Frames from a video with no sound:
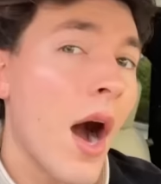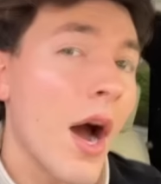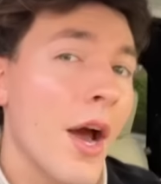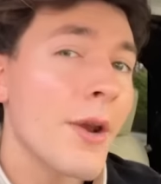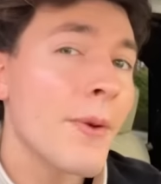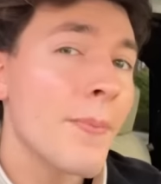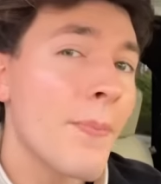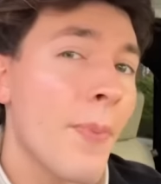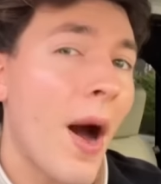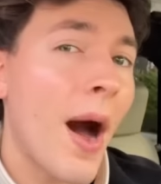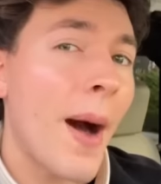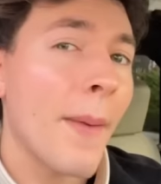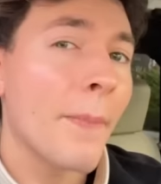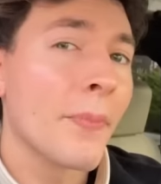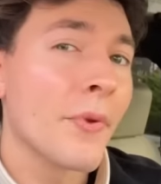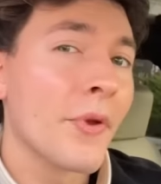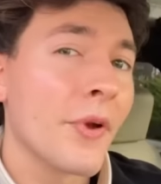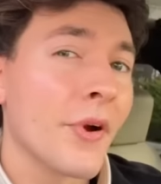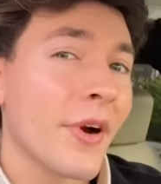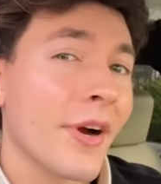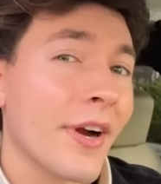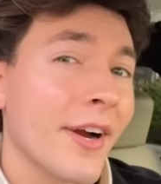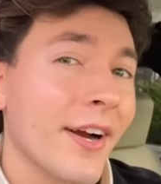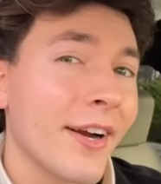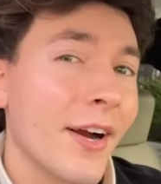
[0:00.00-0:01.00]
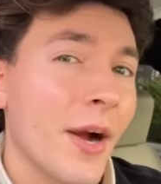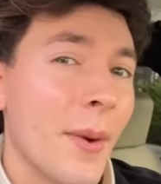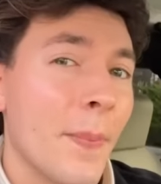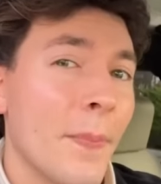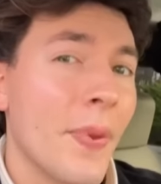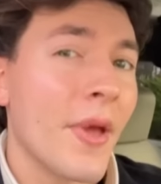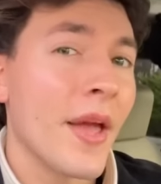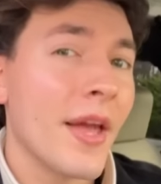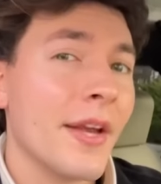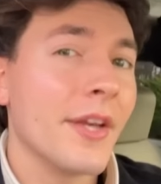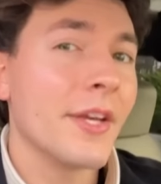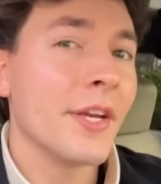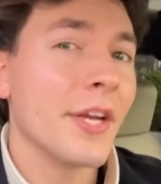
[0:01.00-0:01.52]
Unpopular
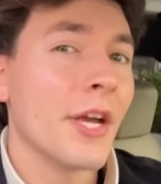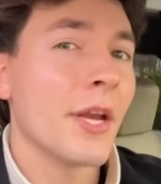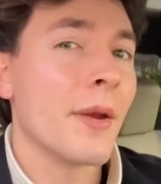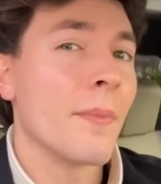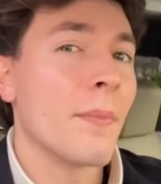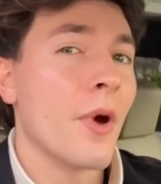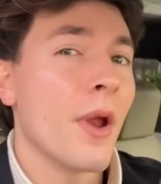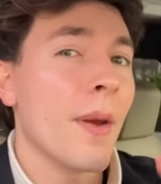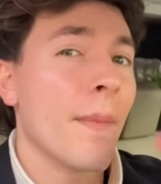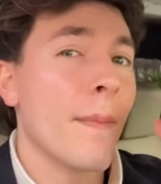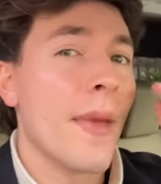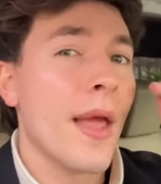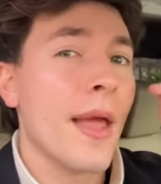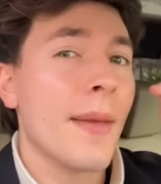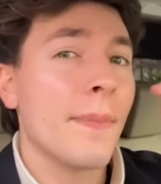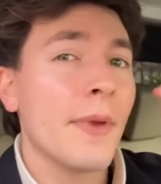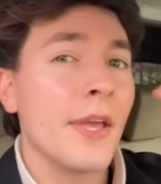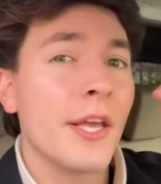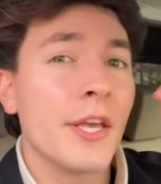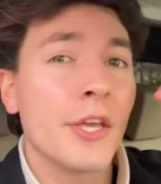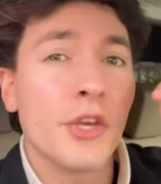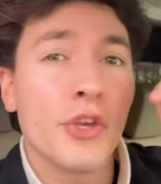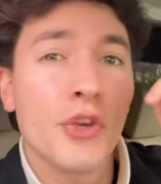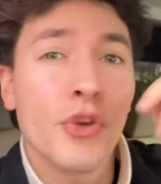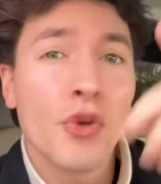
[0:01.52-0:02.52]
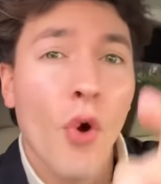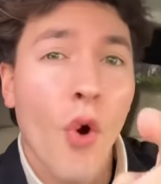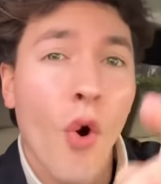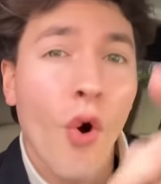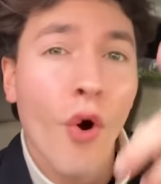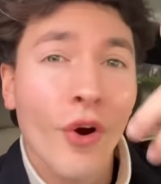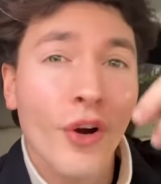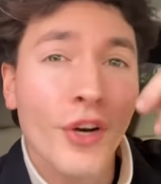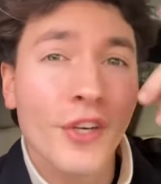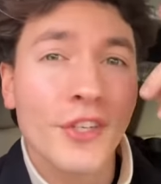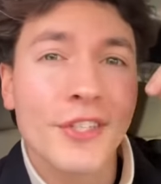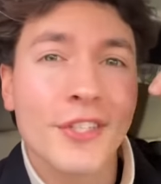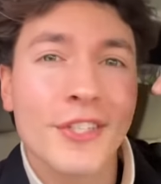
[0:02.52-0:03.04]
opinion, but maybe
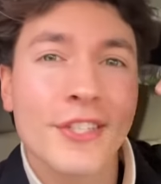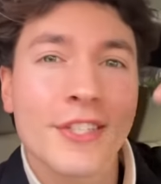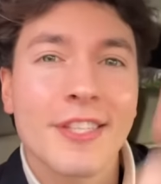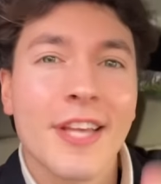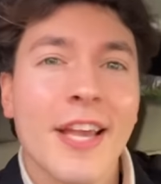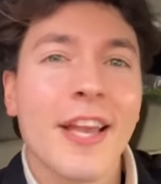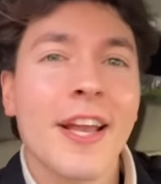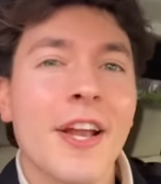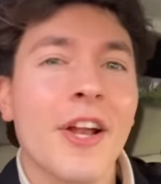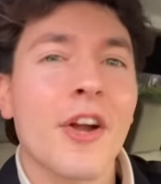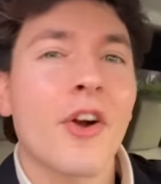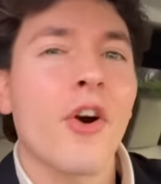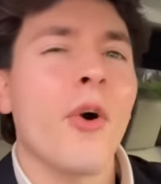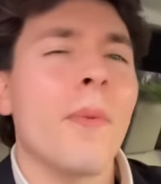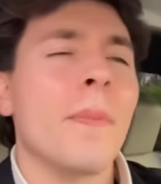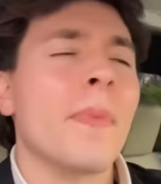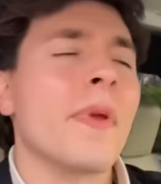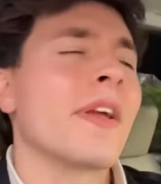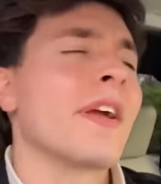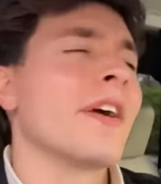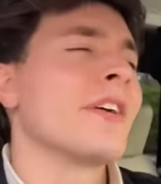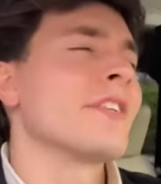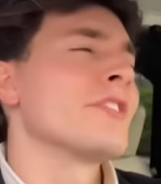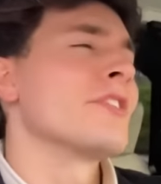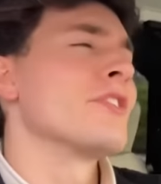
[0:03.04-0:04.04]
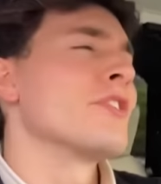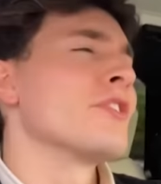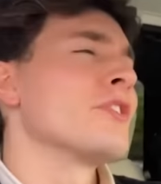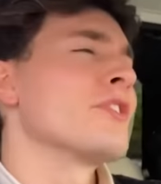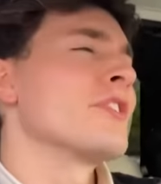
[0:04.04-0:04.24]
you're single because you're